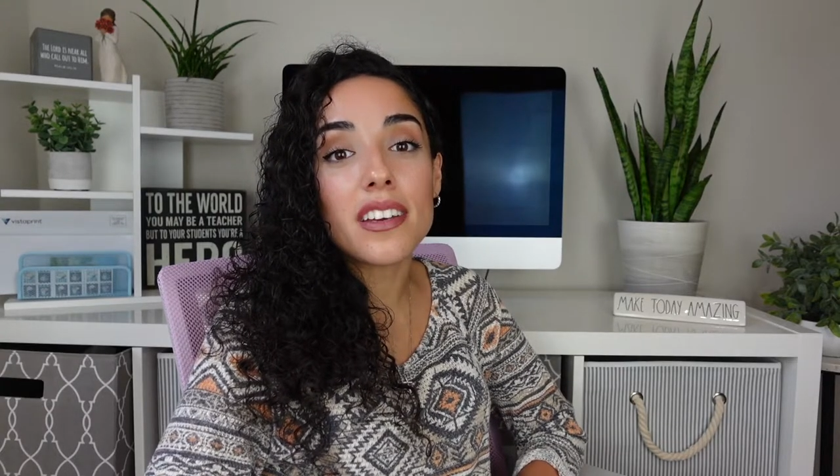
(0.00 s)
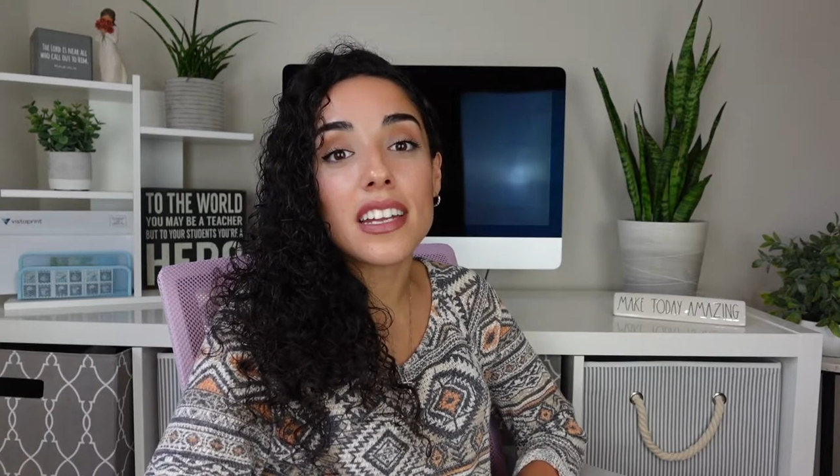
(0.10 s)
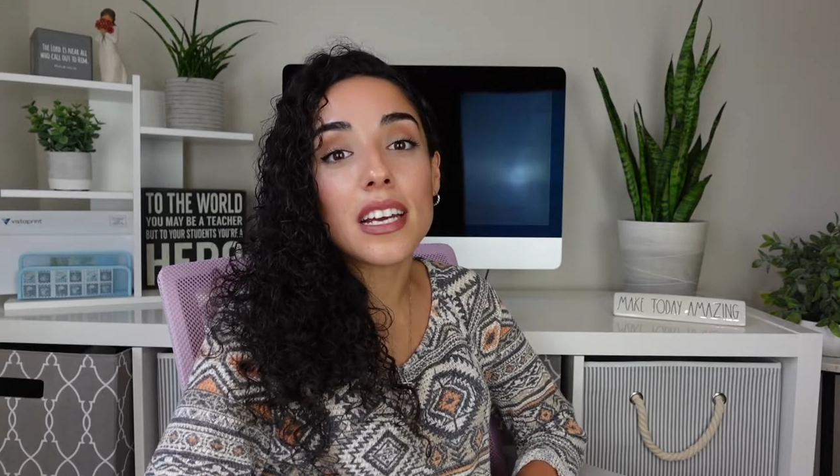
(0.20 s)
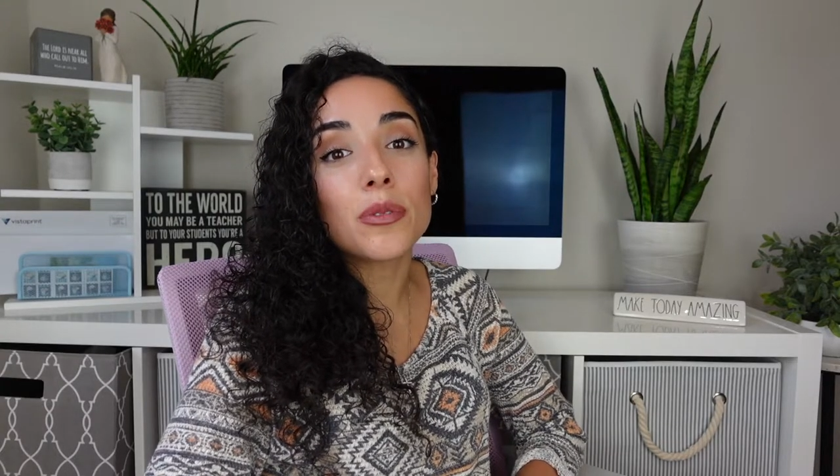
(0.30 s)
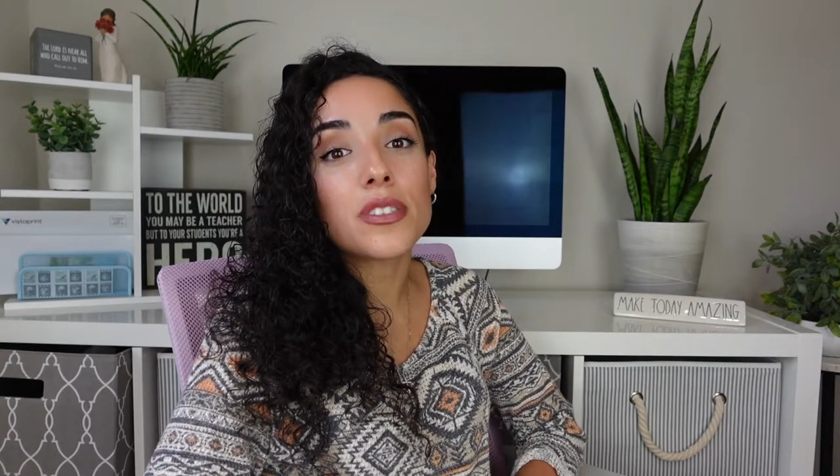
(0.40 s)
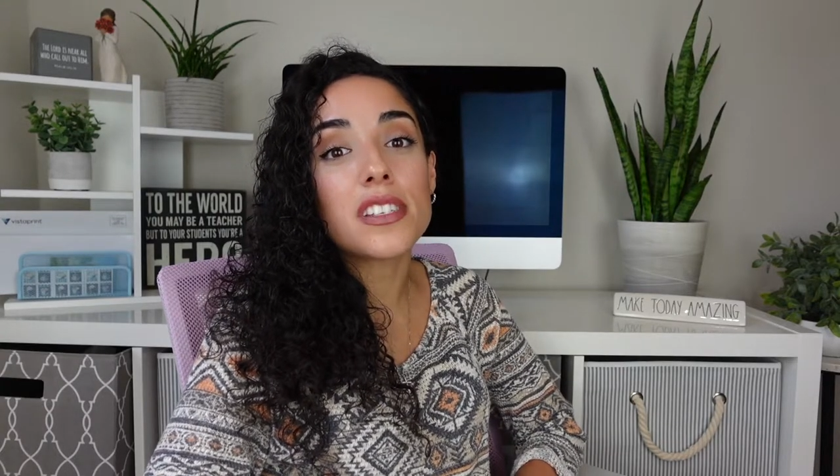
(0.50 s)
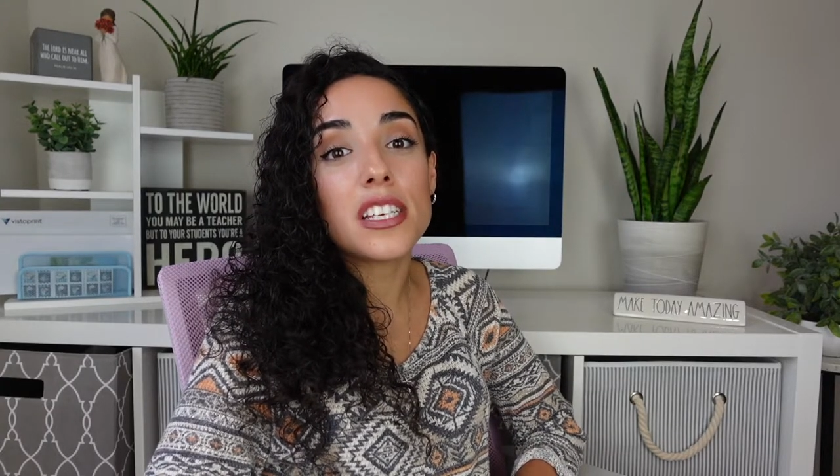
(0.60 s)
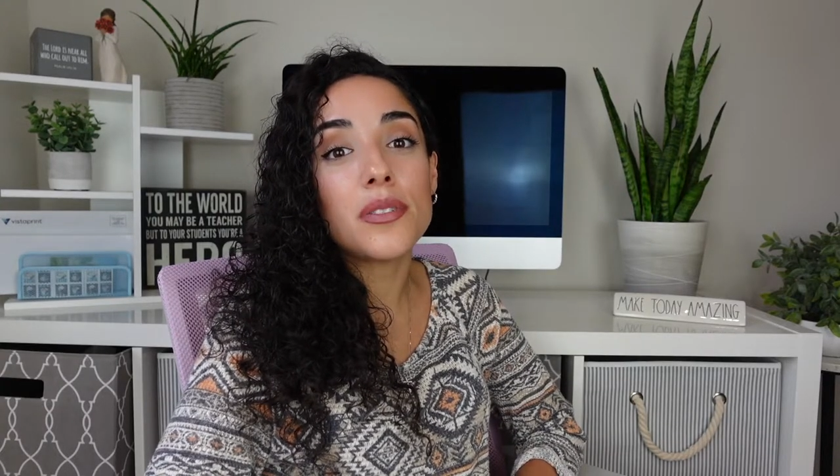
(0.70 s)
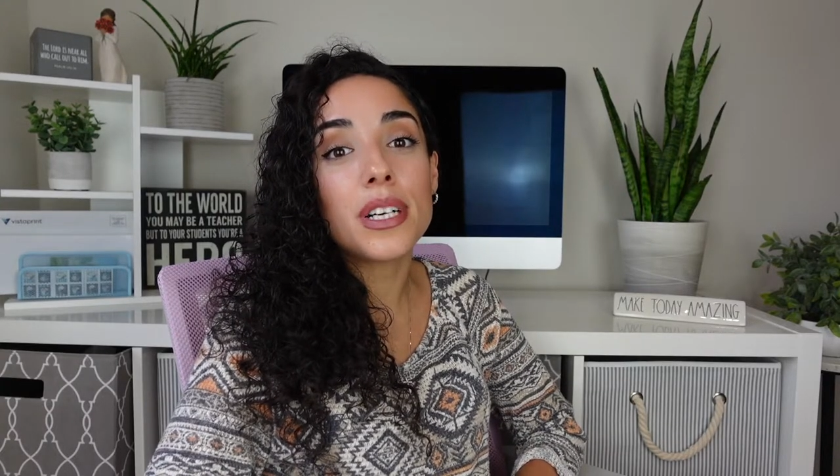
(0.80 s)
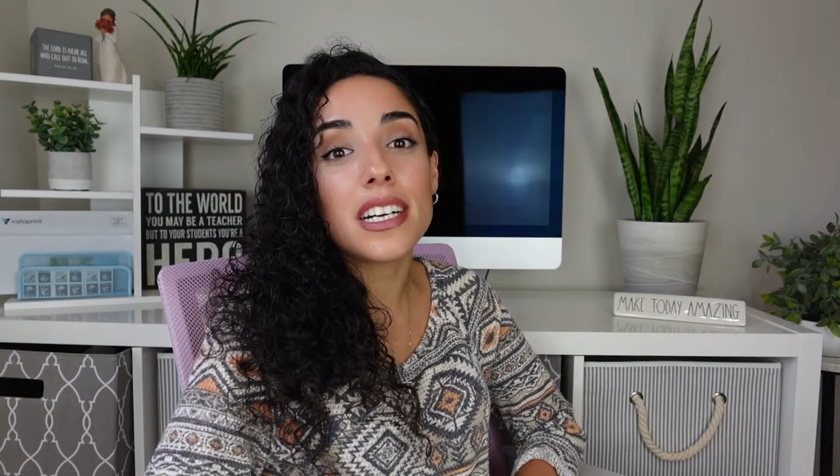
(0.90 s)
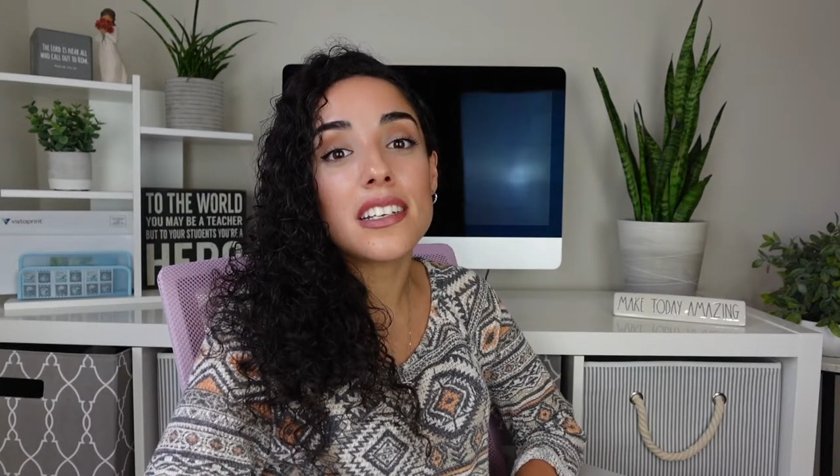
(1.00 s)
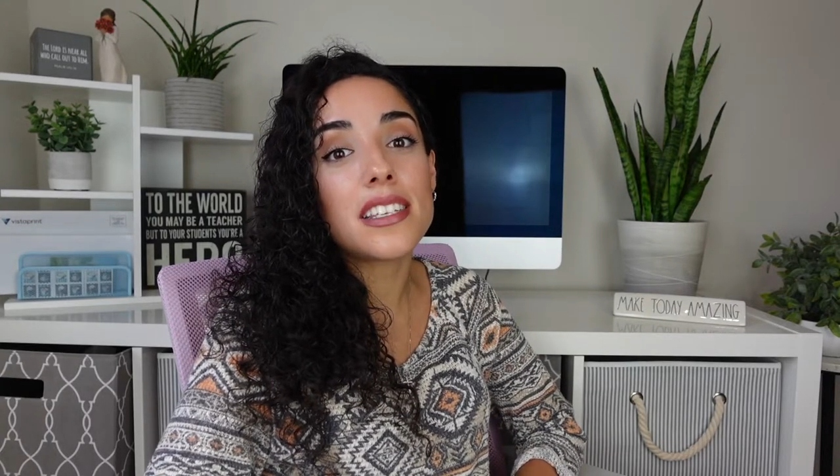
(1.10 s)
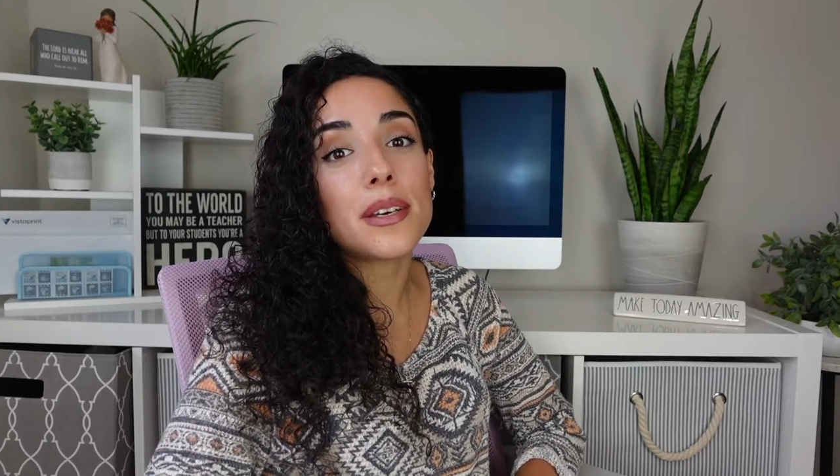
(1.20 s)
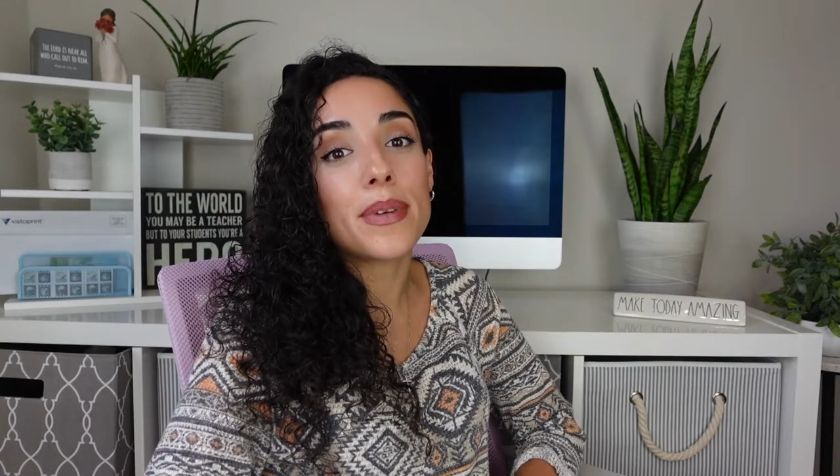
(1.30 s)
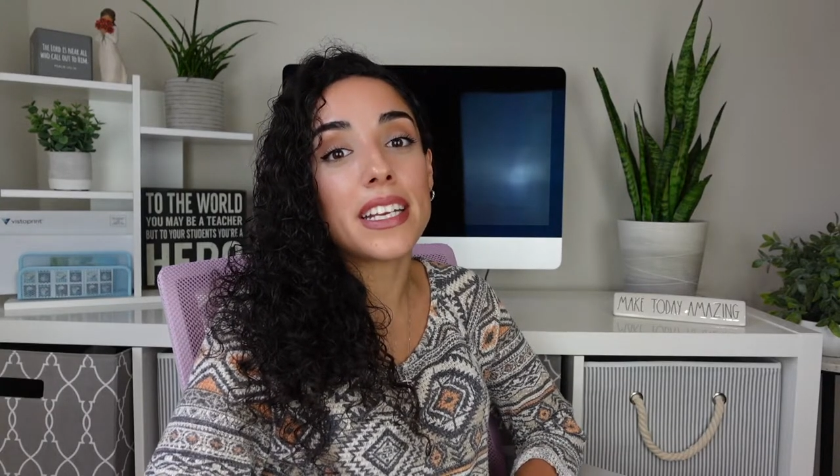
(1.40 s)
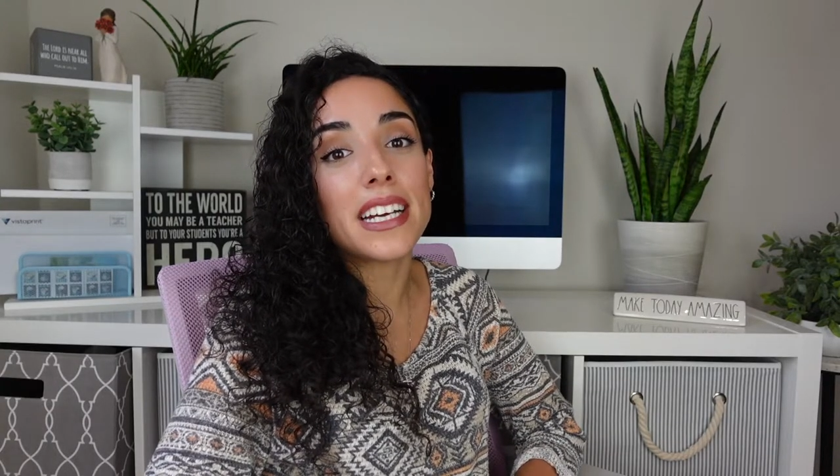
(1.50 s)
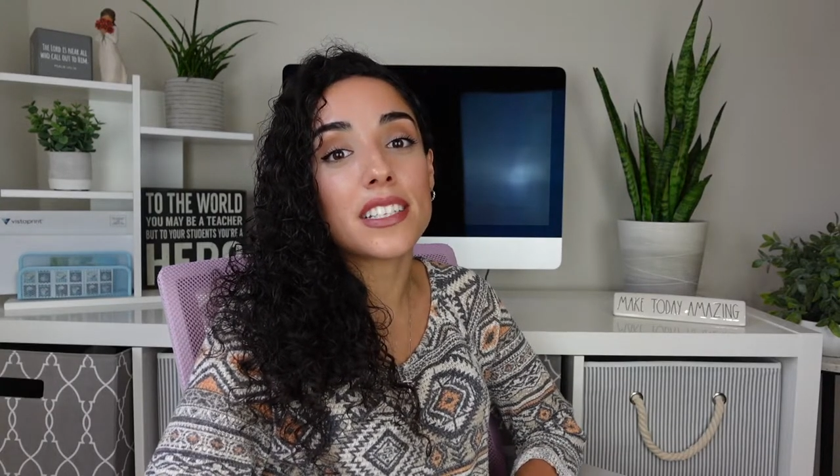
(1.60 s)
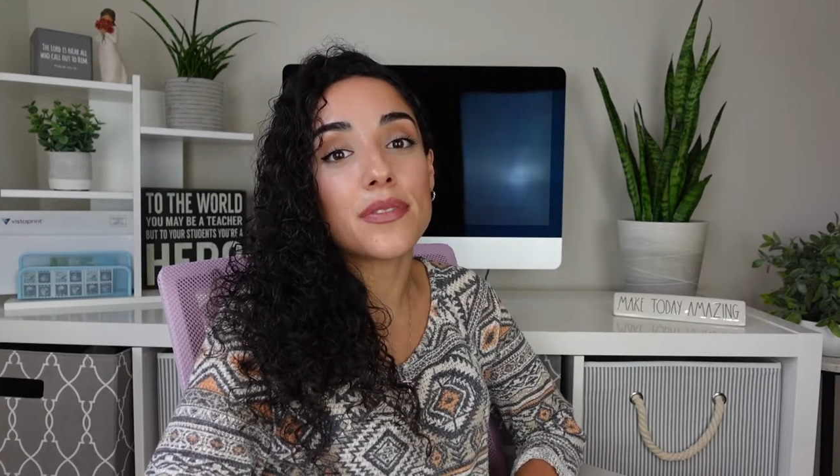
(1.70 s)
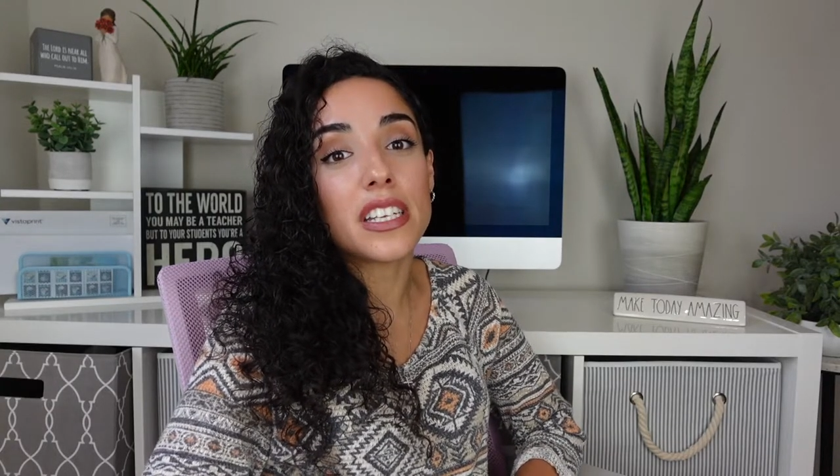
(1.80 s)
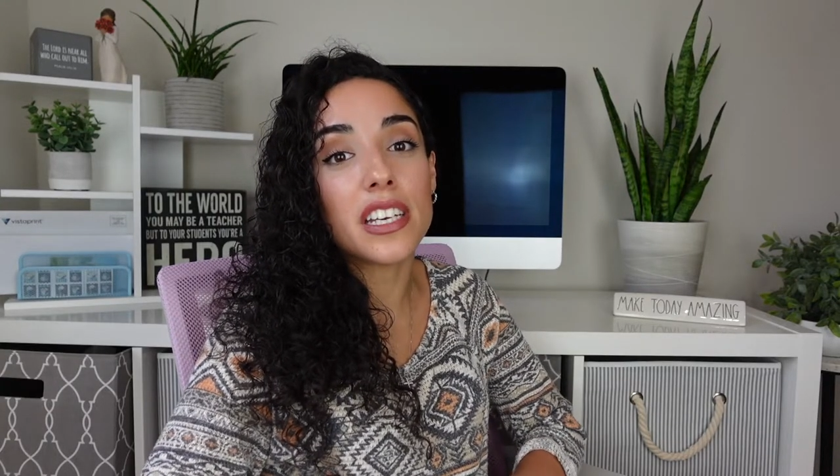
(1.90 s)
and I will see you guys in my
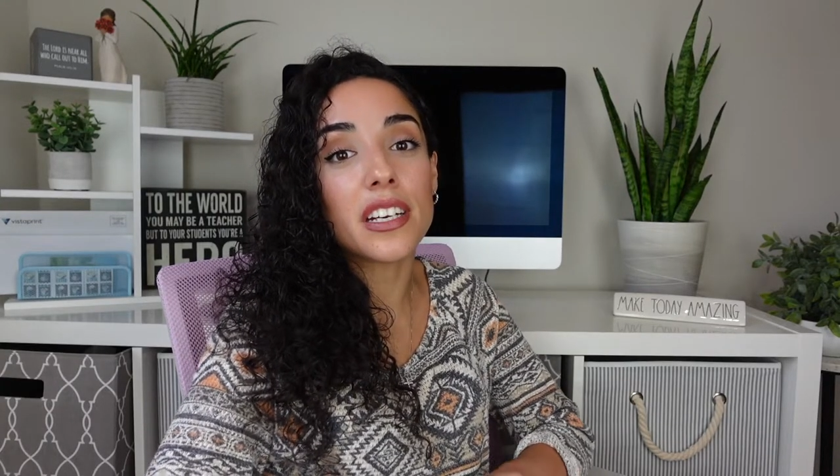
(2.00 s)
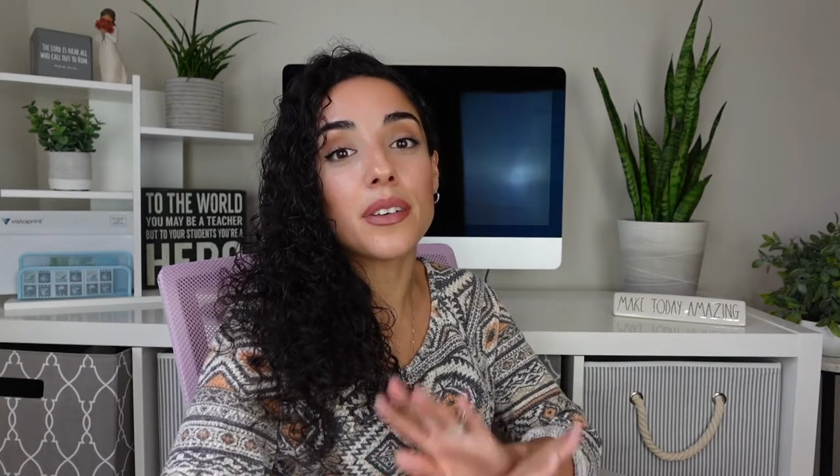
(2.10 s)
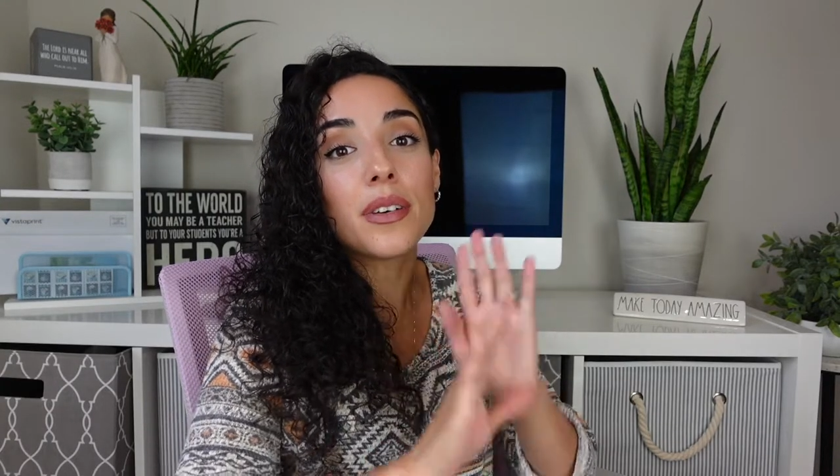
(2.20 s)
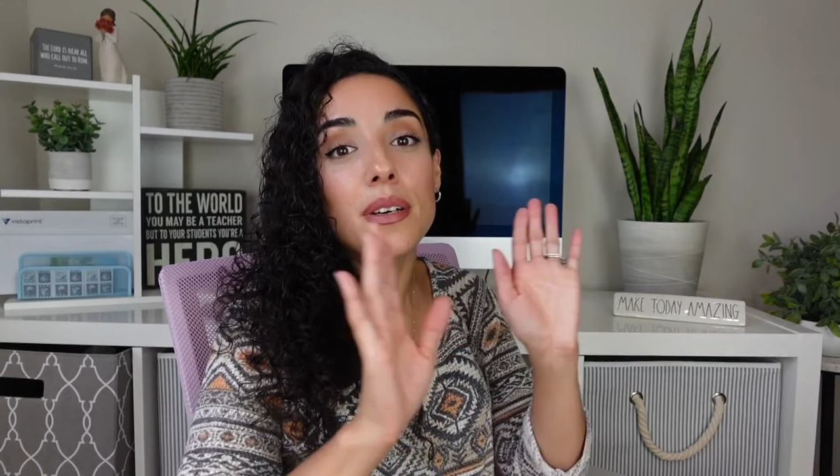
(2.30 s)
next video.